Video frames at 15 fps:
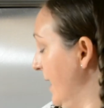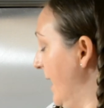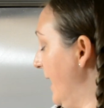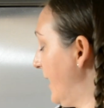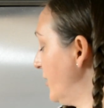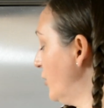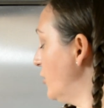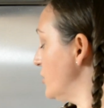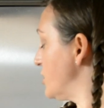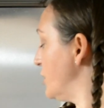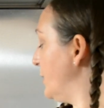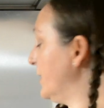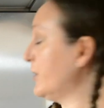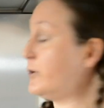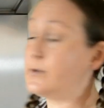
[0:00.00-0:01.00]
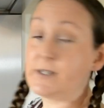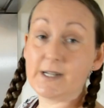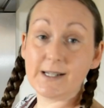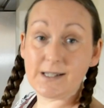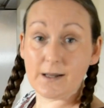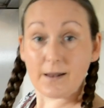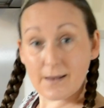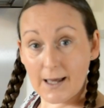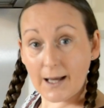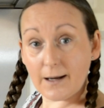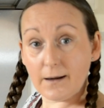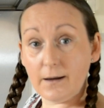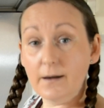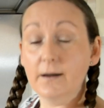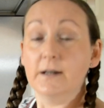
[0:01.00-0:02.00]
It can also be used as a
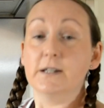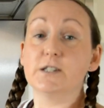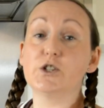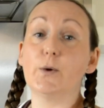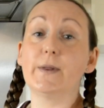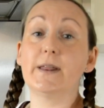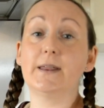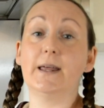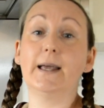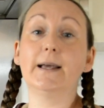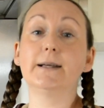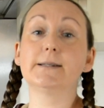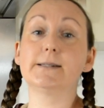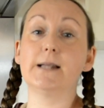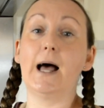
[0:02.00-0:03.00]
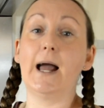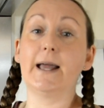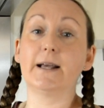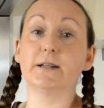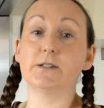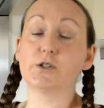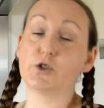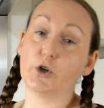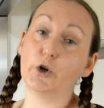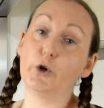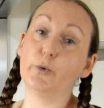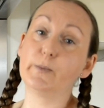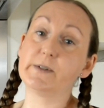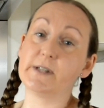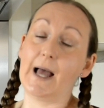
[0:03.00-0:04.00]
thickener, so in things like
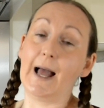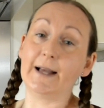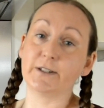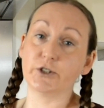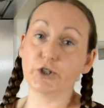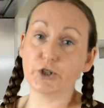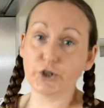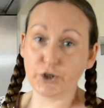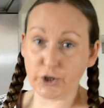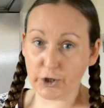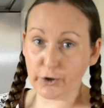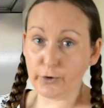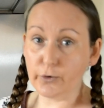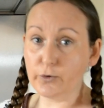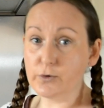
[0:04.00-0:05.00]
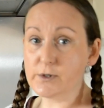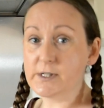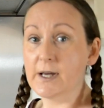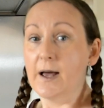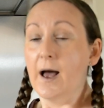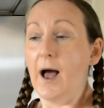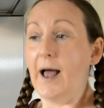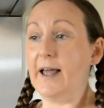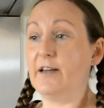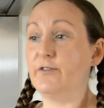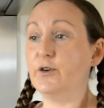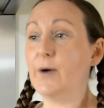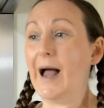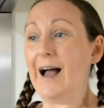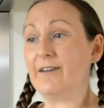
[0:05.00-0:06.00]
soups and stews, if
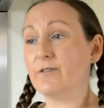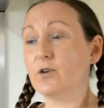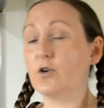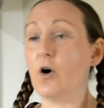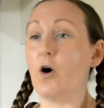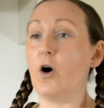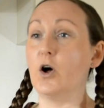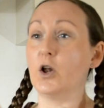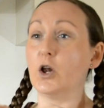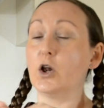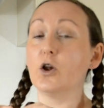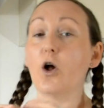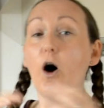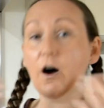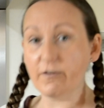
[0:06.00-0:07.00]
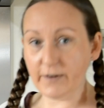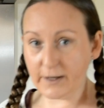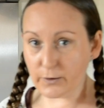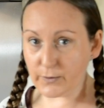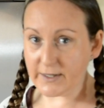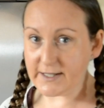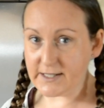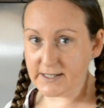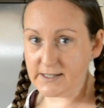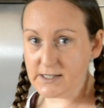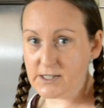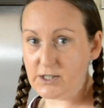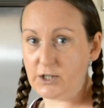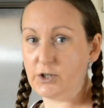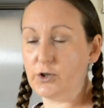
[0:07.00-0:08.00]
you haven't got a lot of
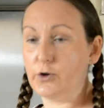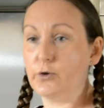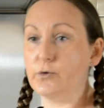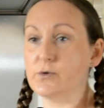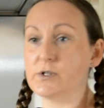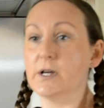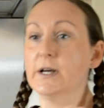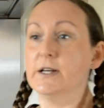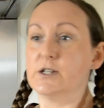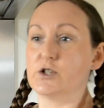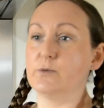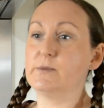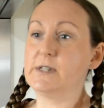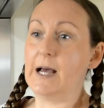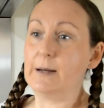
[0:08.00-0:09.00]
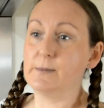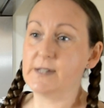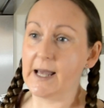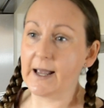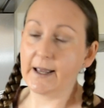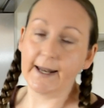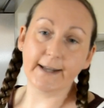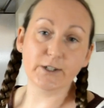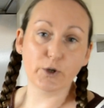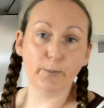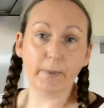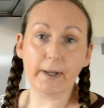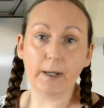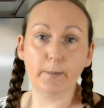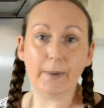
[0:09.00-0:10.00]
ingredients to use, sometimes they can end up
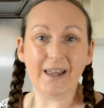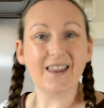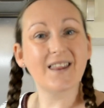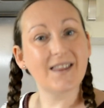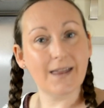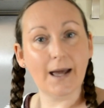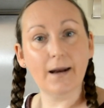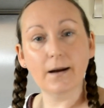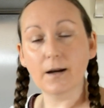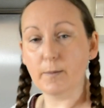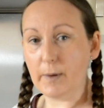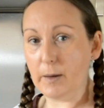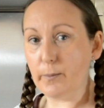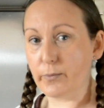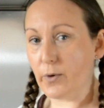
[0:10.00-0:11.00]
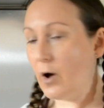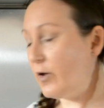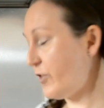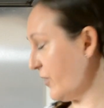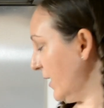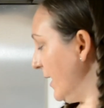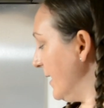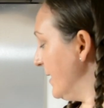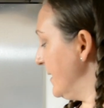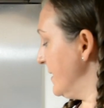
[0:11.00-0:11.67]
being a bit thin and a bit brothy.